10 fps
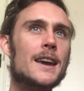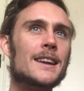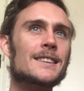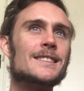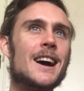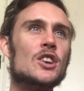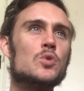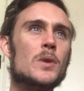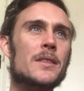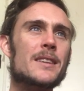in
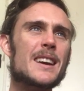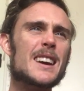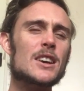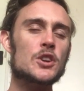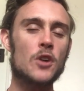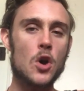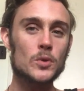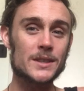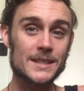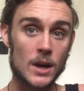touch with your
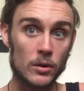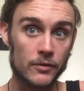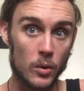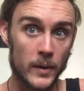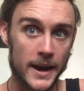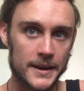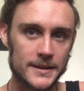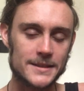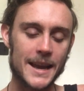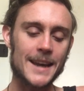own
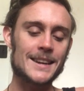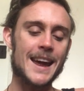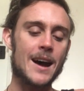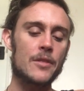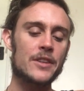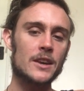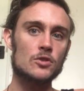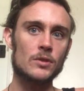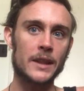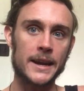self-awareness and how
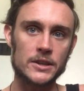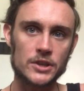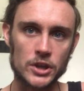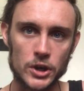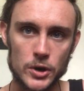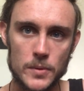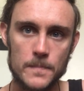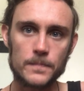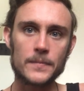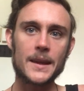things relate to you,
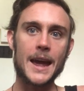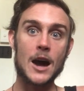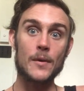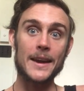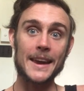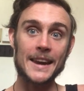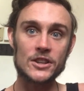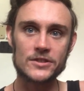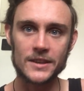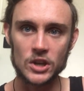how
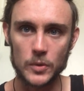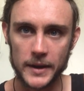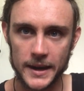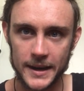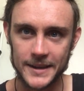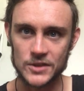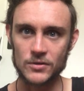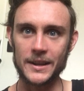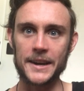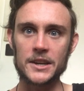each thing you hear is
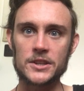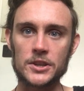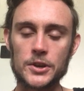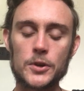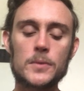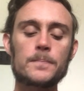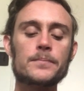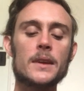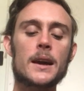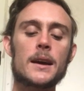related to you.
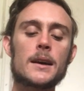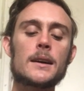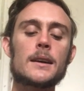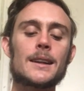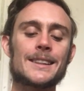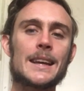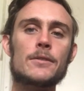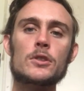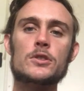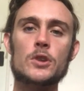
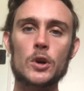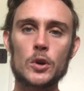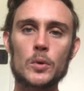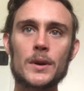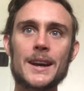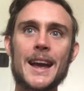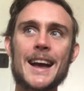Level 2